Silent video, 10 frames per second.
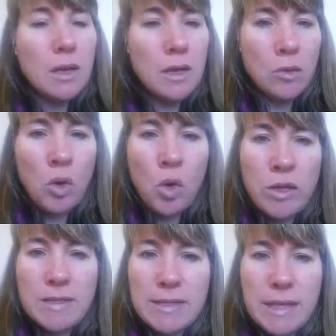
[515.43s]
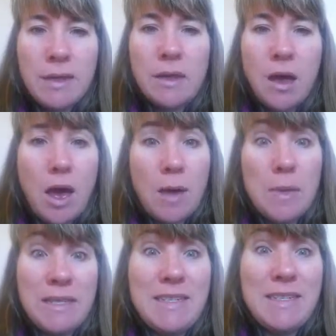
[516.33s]
Or you're seeing that
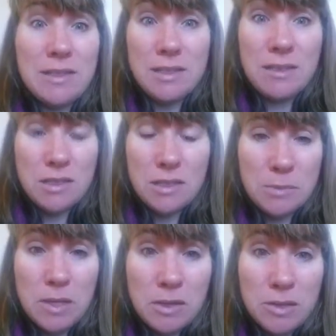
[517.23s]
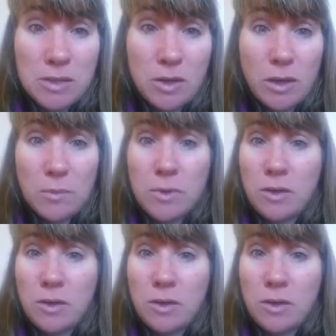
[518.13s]
I'm addicted to Periscope,